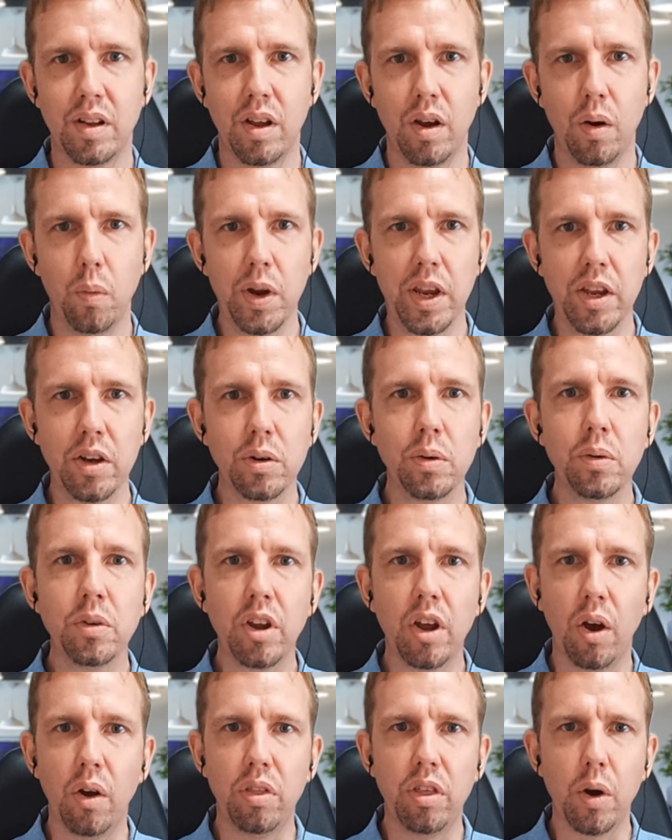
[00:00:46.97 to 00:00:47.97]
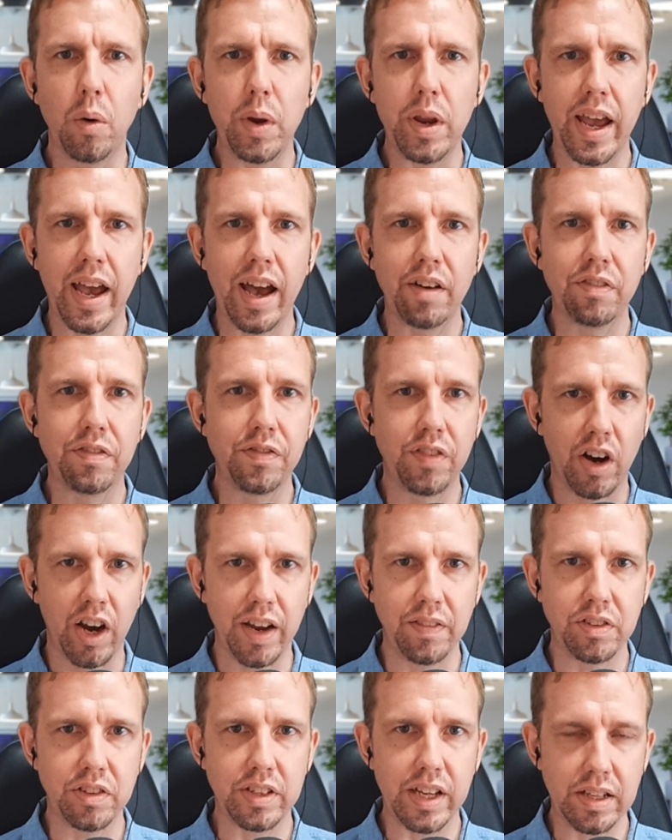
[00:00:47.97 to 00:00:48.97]
We all know that we have
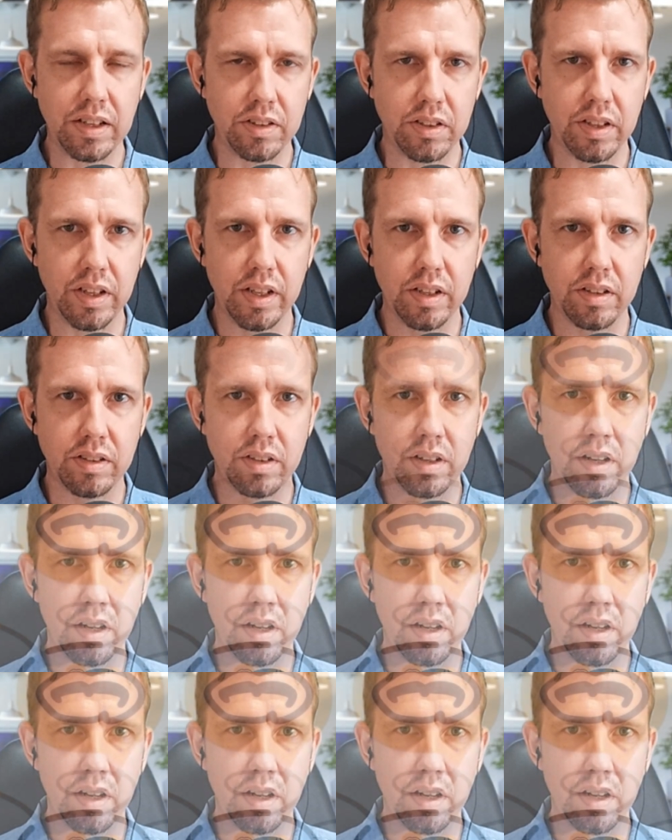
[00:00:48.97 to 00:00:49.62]
five senses